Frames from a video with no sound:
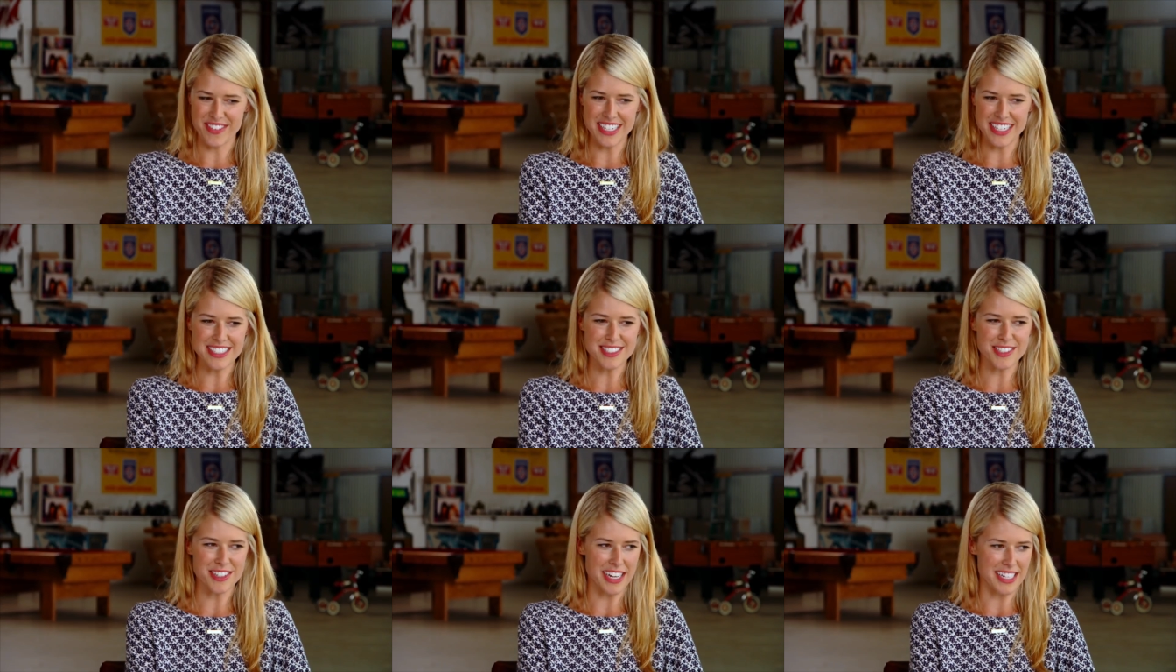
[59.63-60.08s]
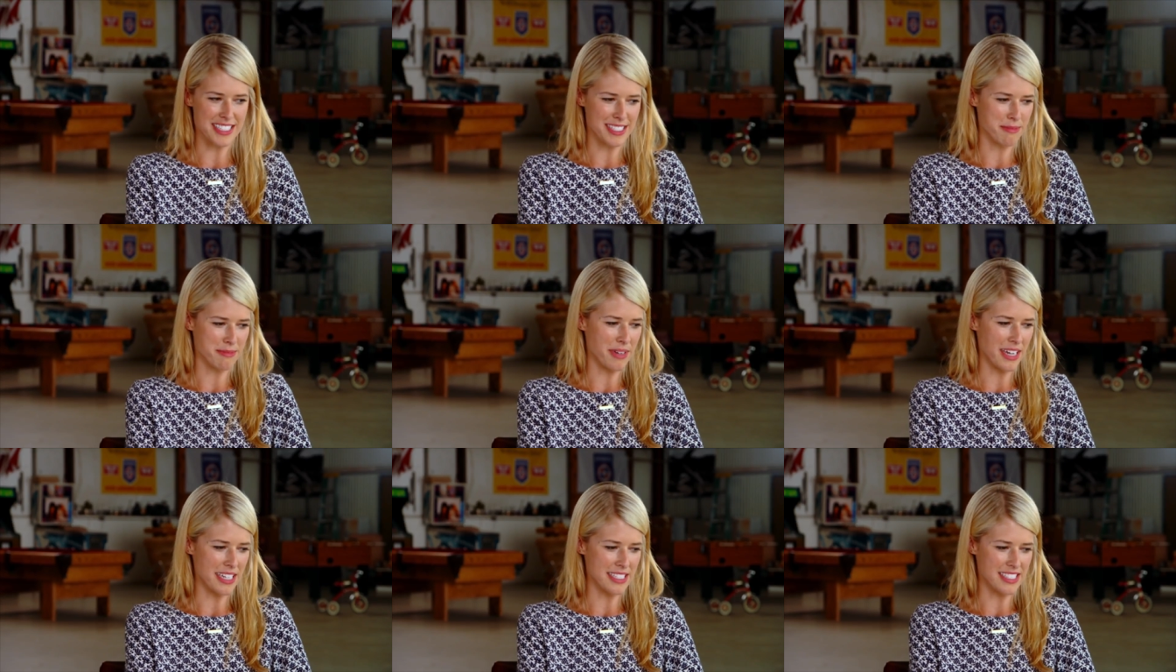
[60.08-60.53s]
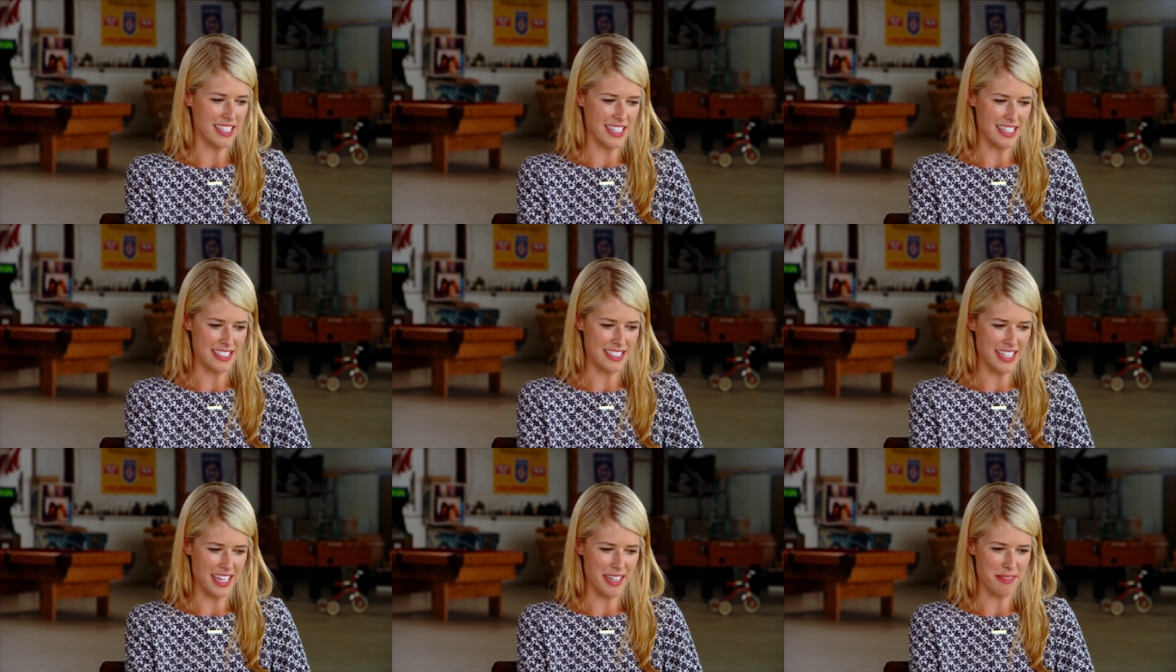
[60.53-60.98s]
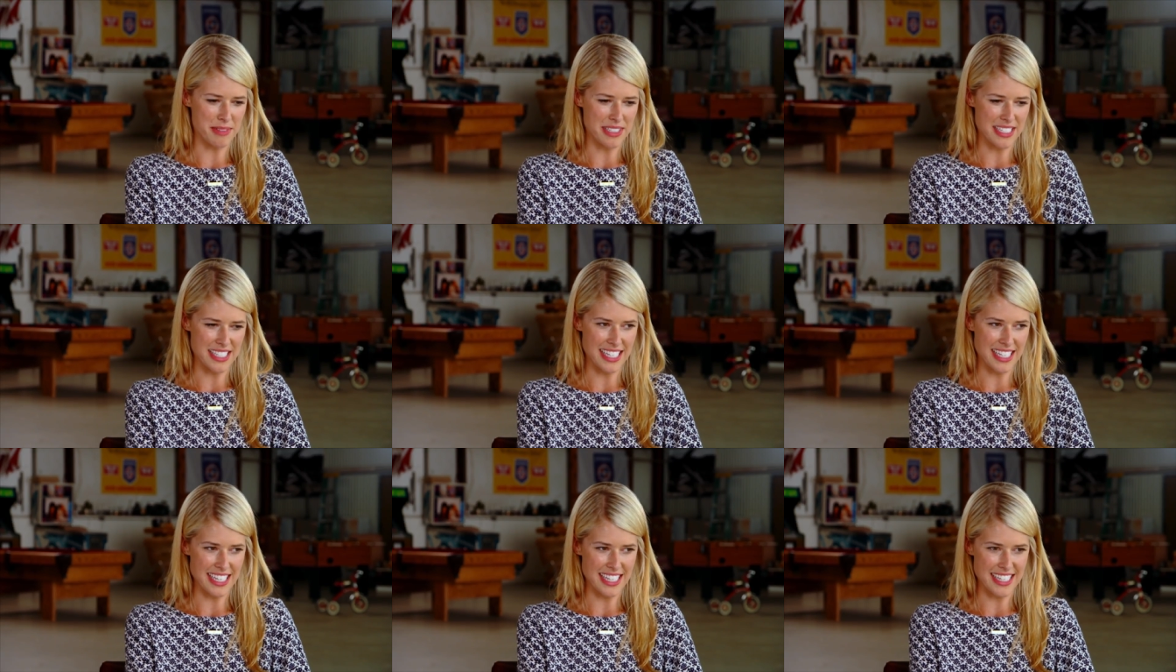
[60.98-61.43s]
Being directed by Doug
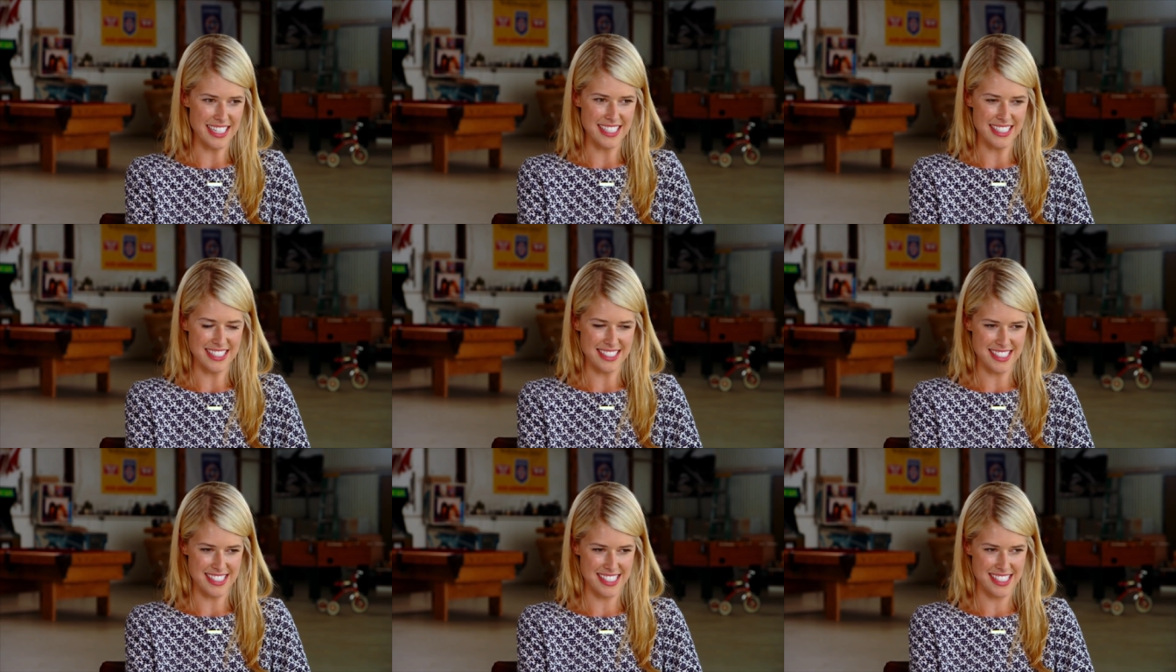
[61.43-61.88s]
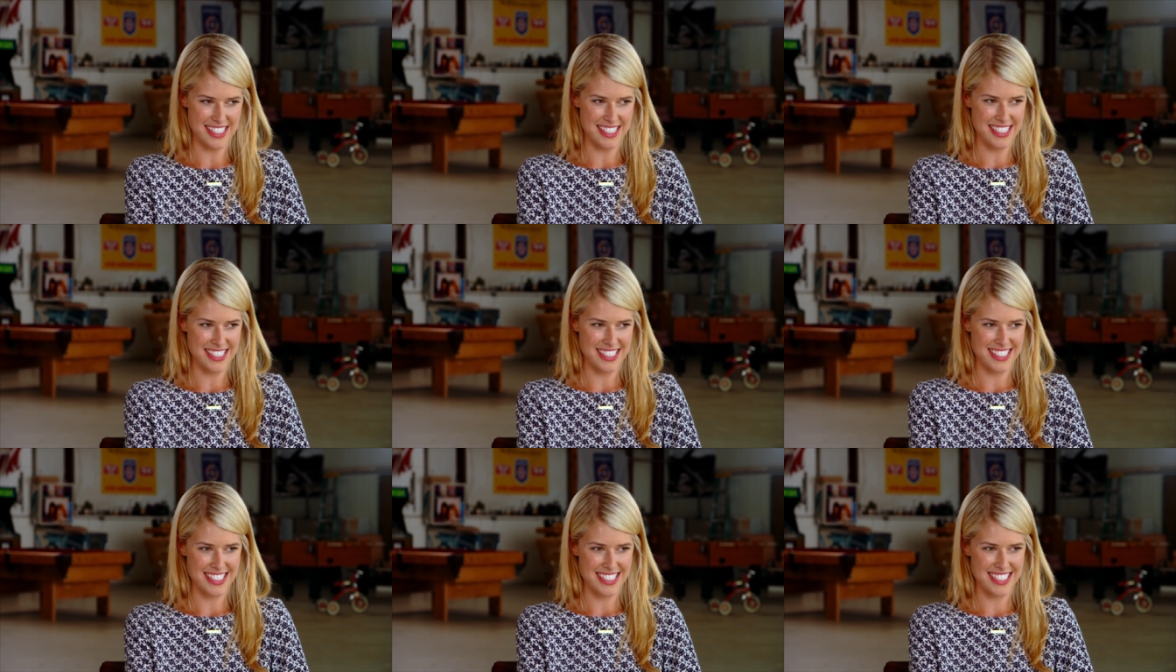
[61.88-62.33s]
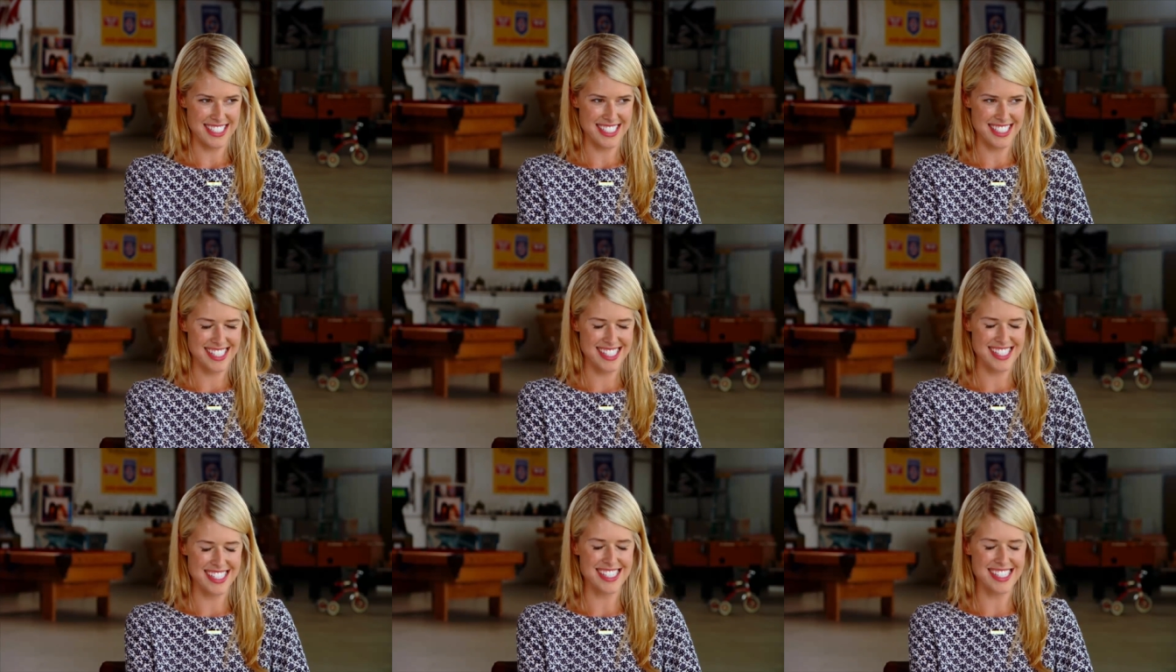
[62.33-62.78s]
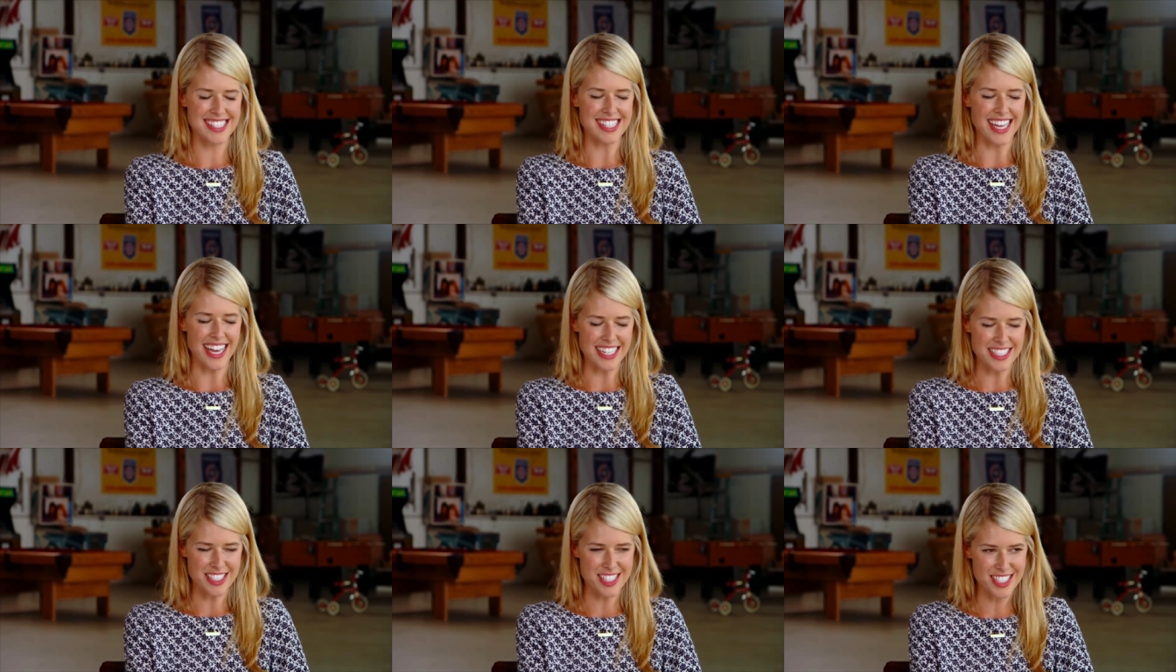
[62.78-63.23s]
Liman is
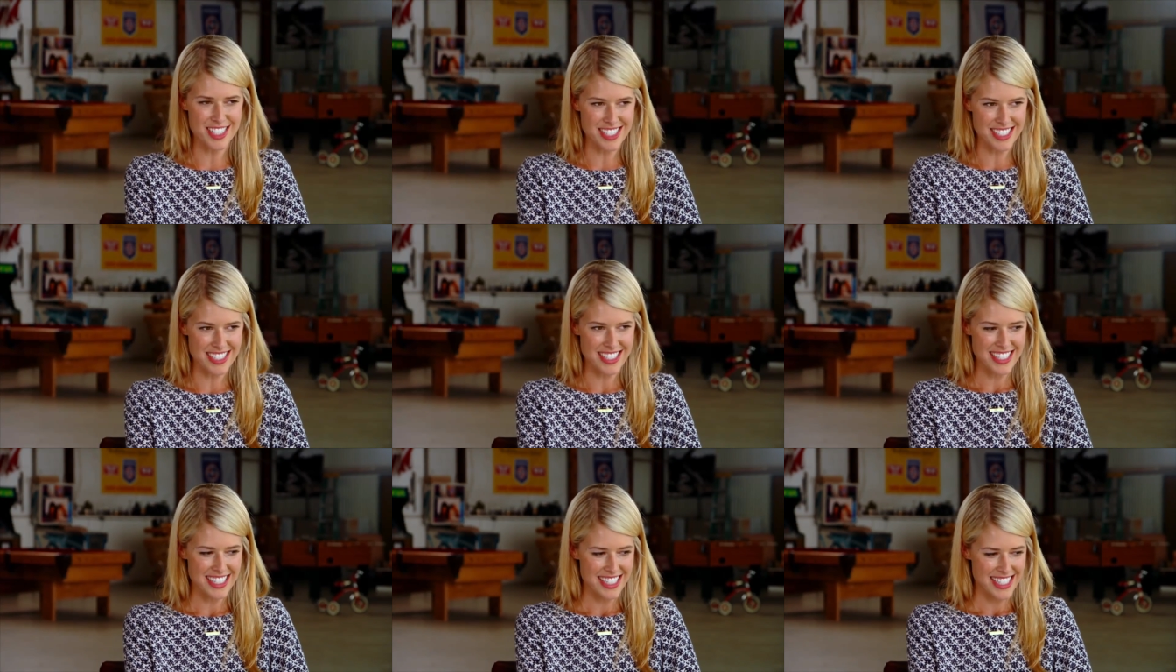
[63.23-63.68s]
such